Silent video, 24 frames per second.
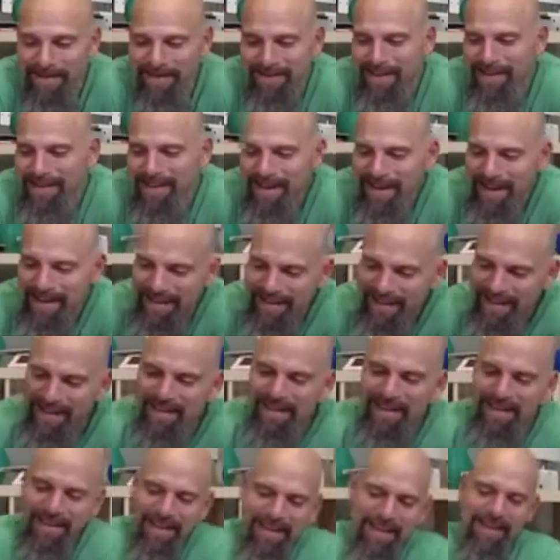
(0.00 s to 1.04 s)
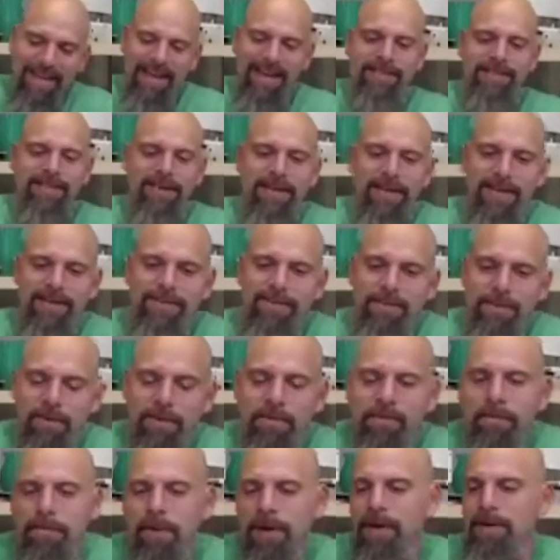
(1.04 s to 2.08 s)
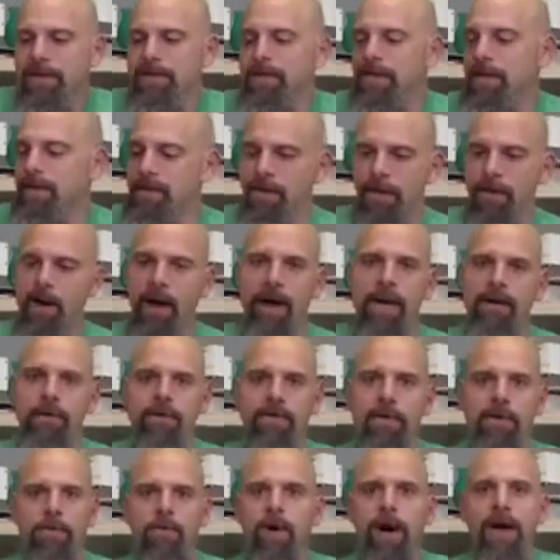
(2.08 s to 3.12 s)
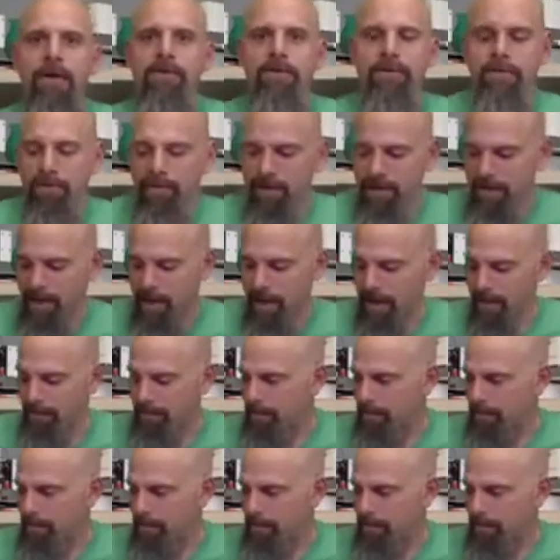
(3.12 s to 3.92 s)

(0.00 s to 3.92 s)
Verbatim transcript: I'll tell you that, as a customer. But no, I don't know why they're doing that.